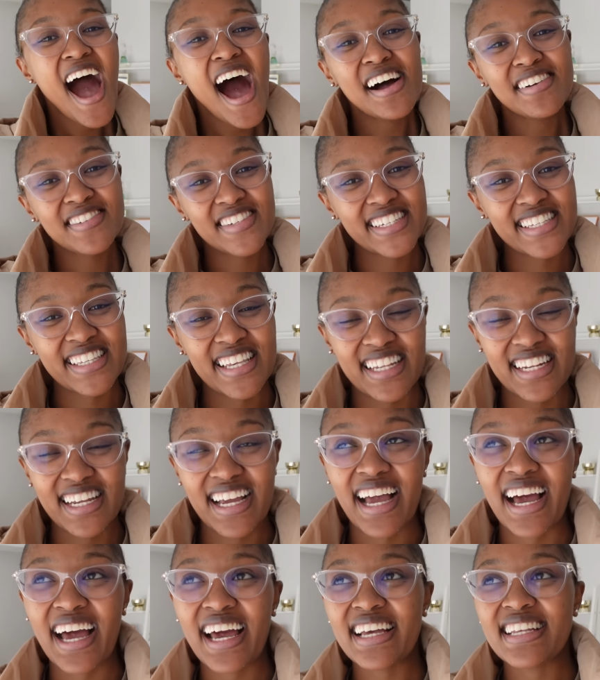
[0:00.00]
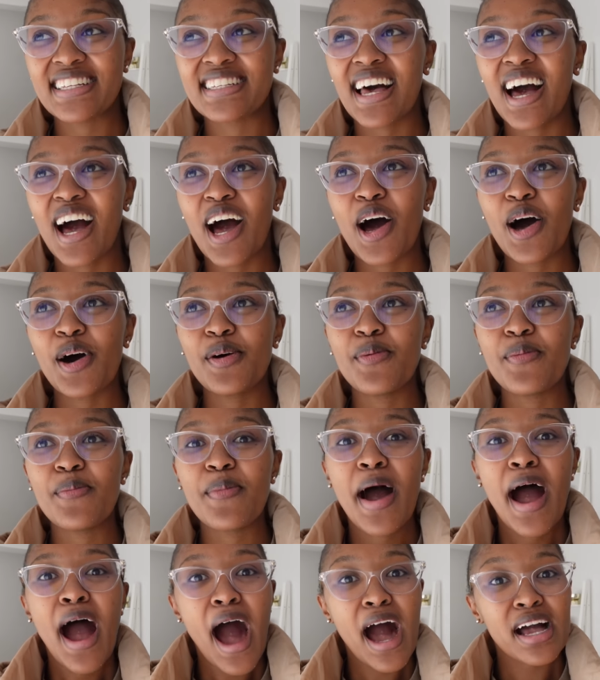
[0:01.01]
I'm just kidding, guys. Um,
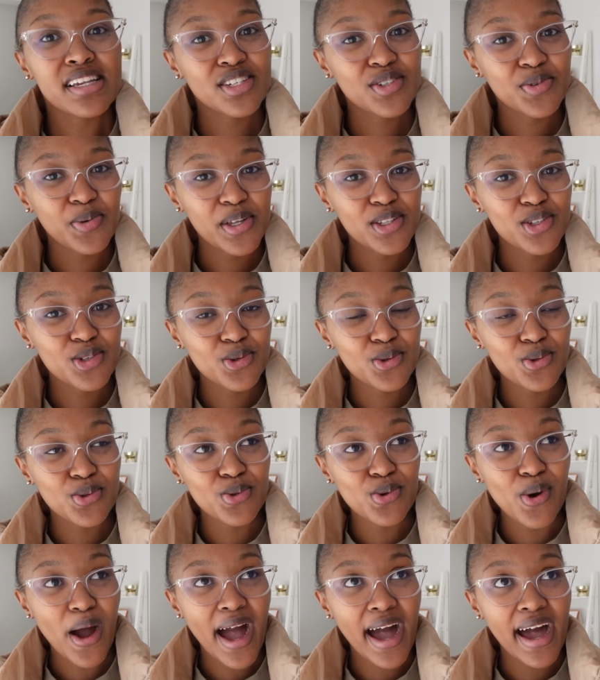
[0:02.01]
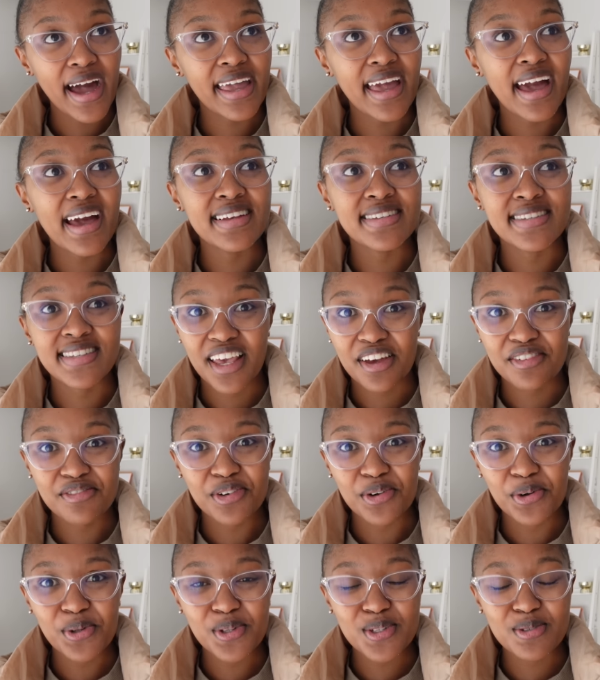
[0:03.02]
I just went to hire a
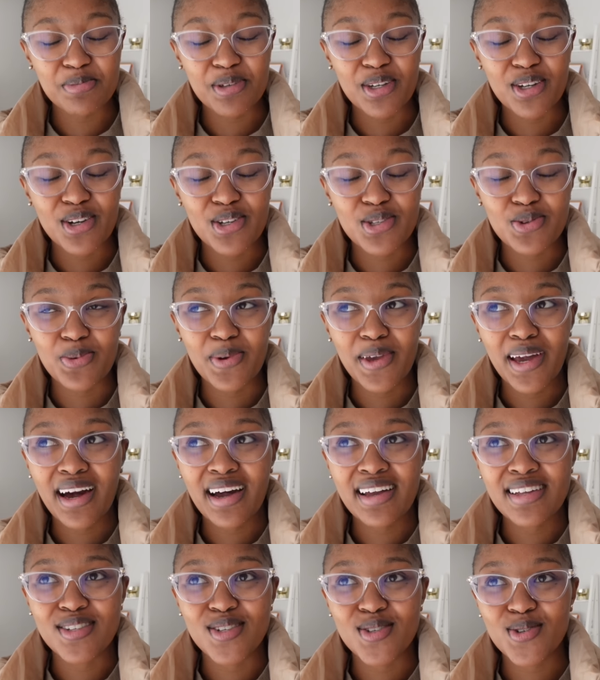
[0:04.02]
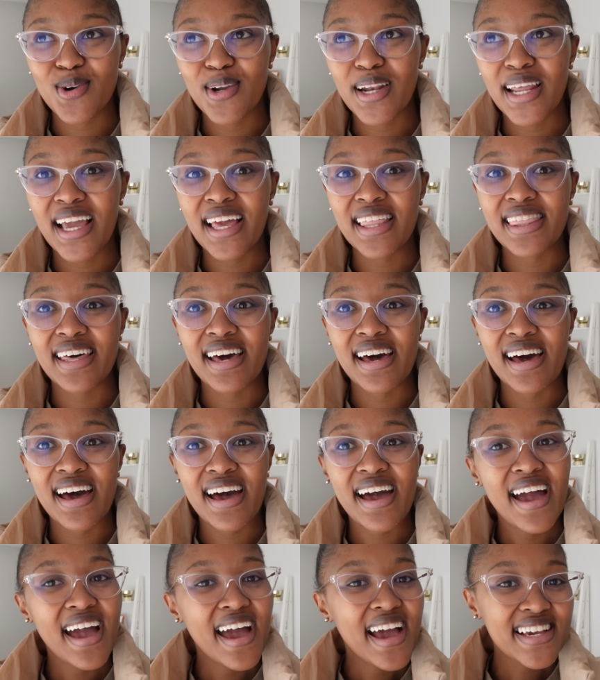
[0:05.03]
scaffold because we are installing the
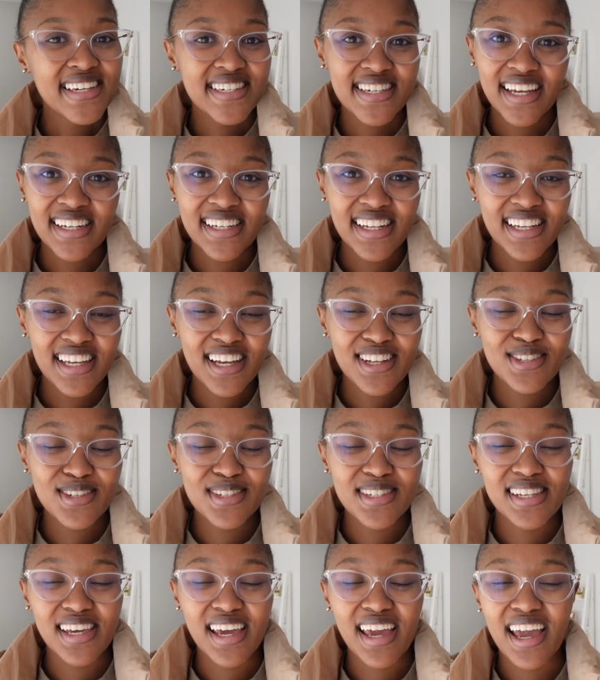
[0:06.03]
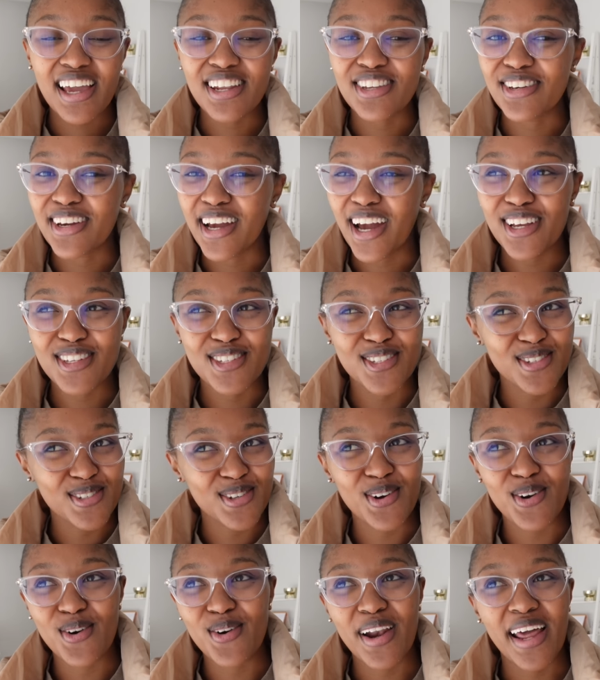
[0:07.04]
chandelier today, and you guys
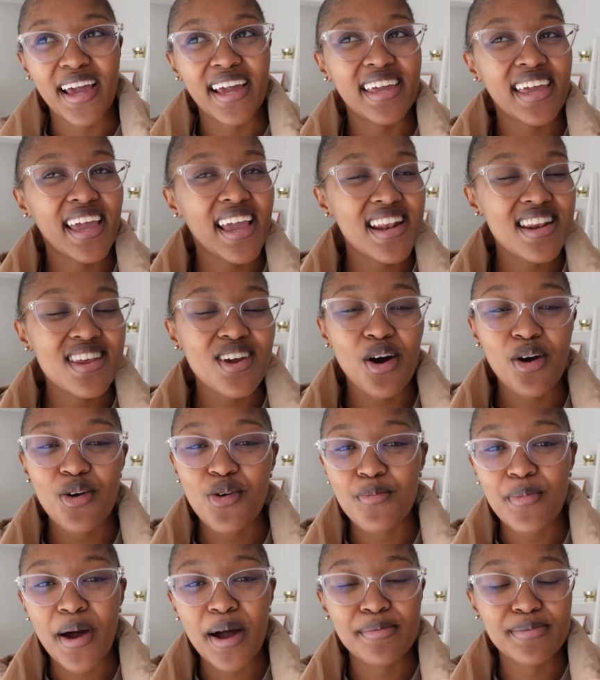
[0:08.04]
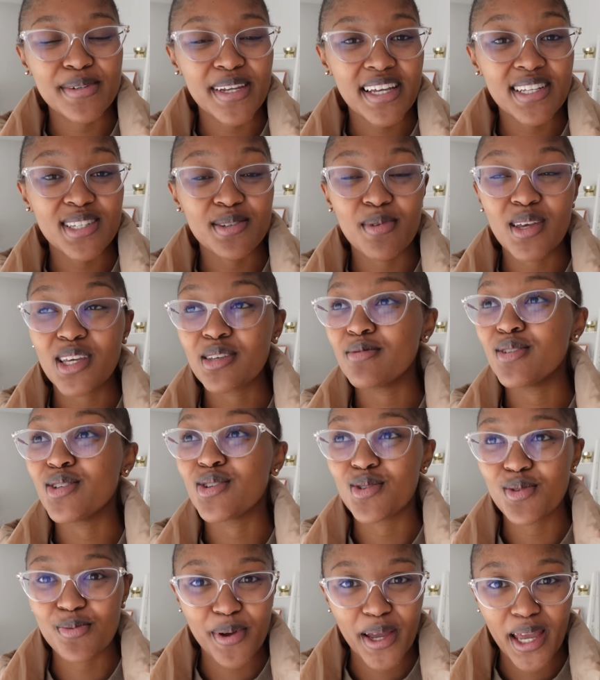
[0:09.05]
know, like any home updates make me
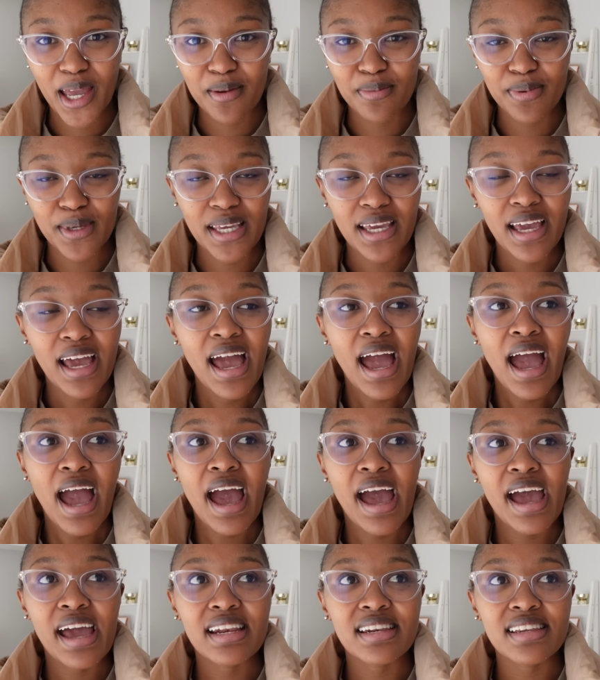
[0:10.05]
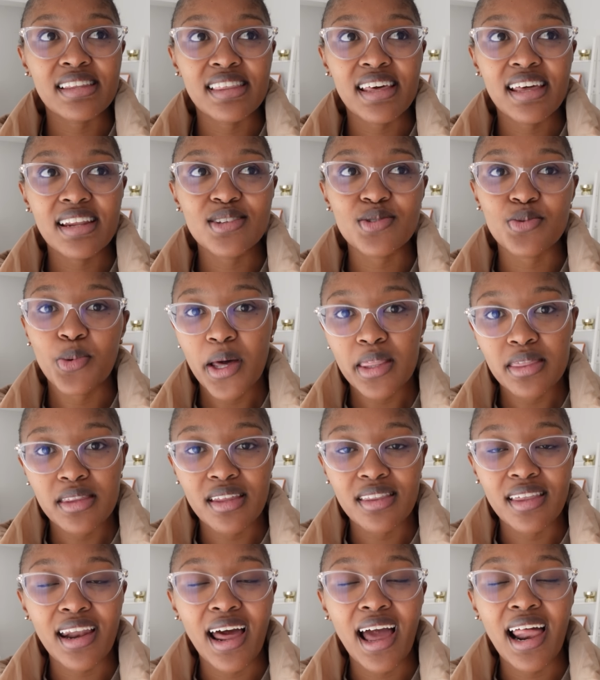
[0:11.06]
super happy, and that is one
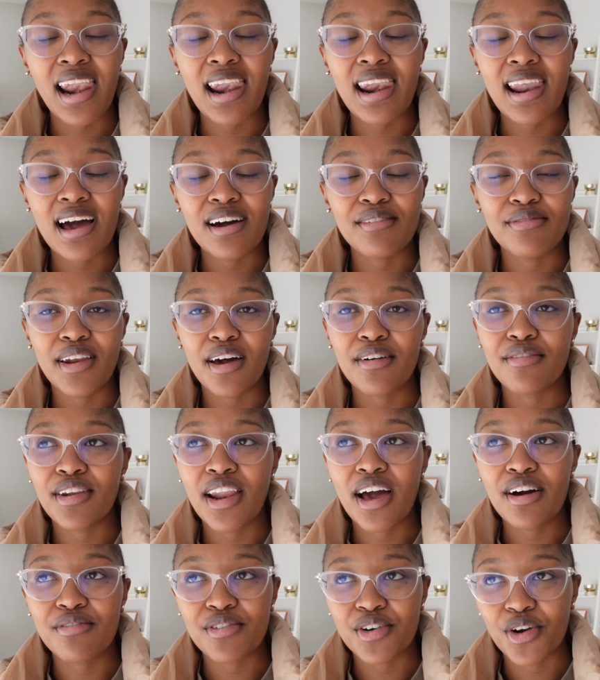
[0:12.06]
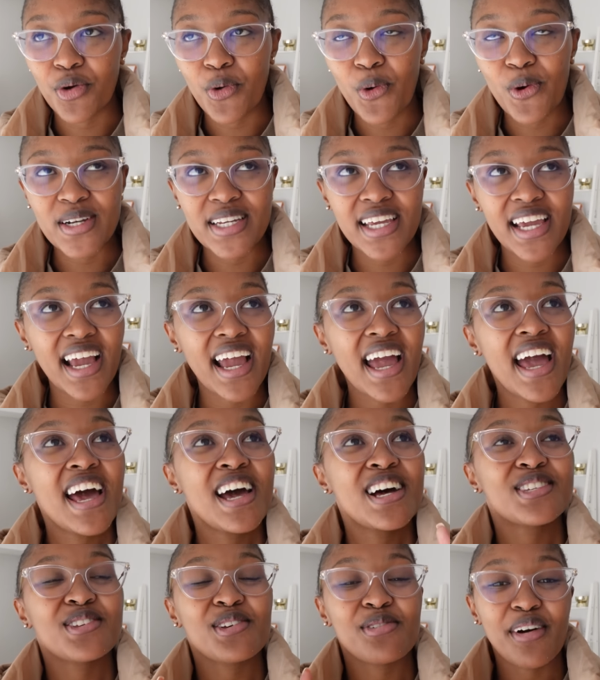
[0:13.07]
thing that I love, love, love recording.
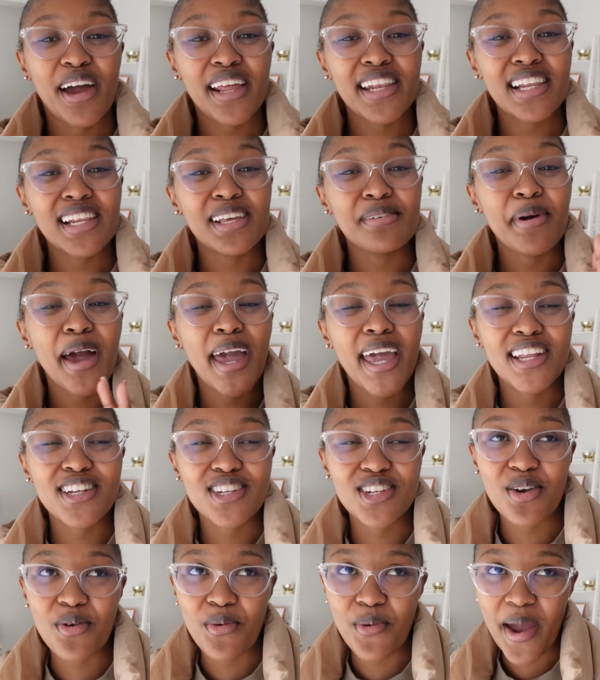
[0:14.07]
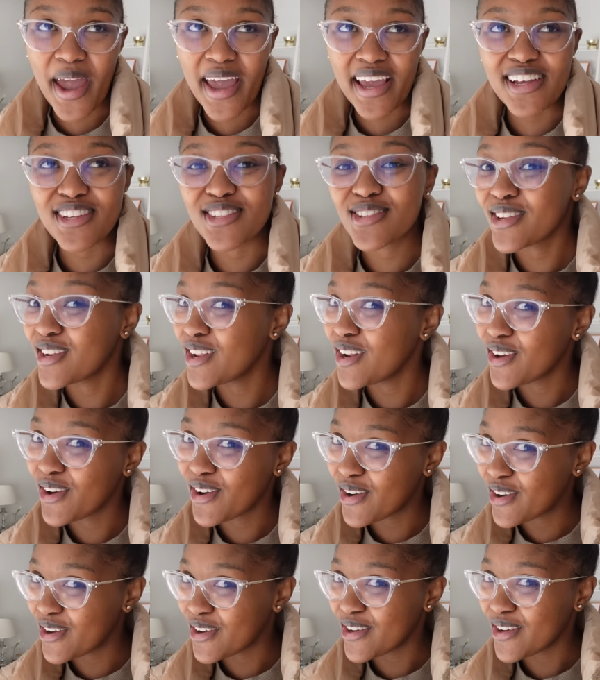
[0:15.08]
So finally, my entryway is gonna
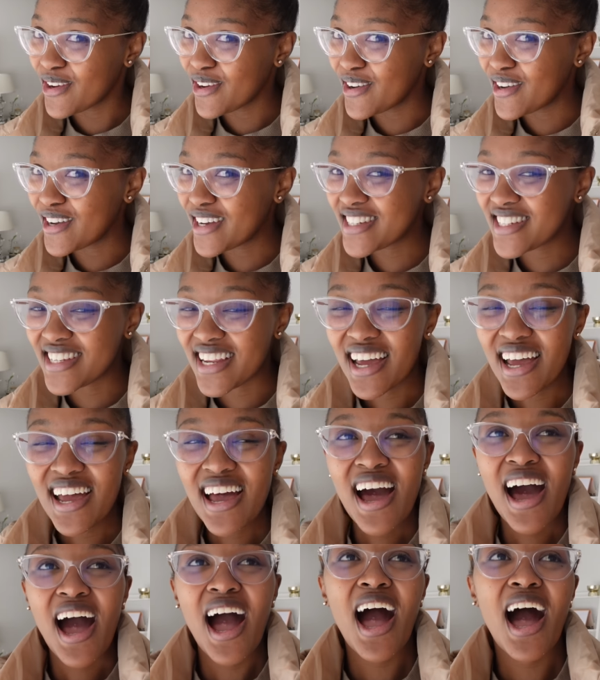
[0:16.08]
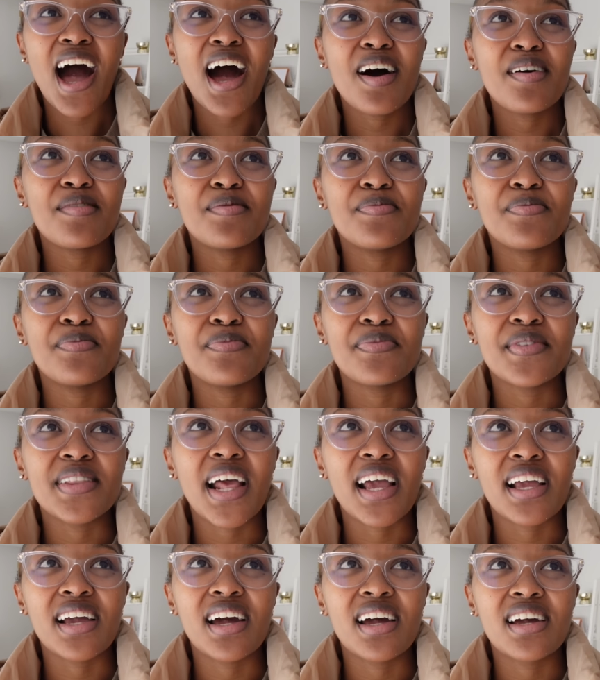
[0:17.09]
look good. Um,
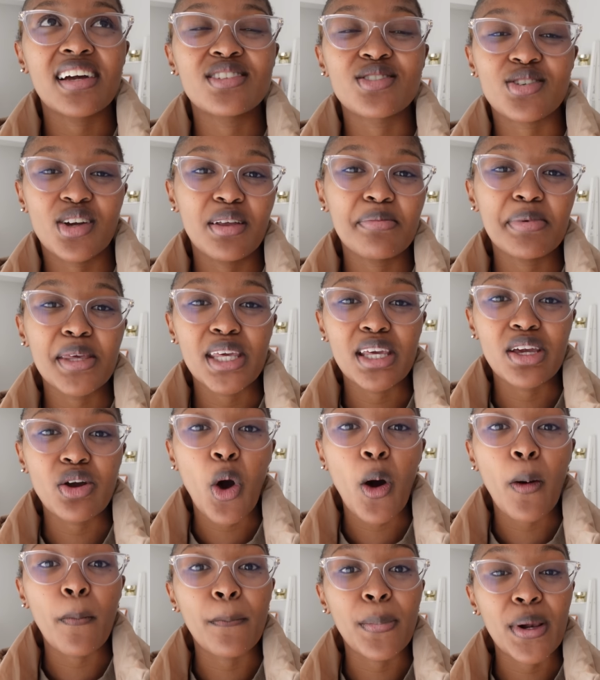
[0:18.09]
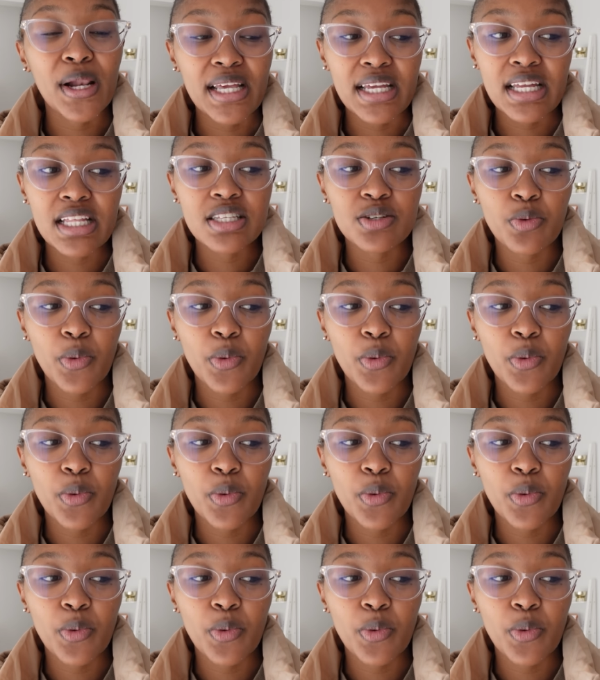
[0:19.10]
like it's gonna be complete.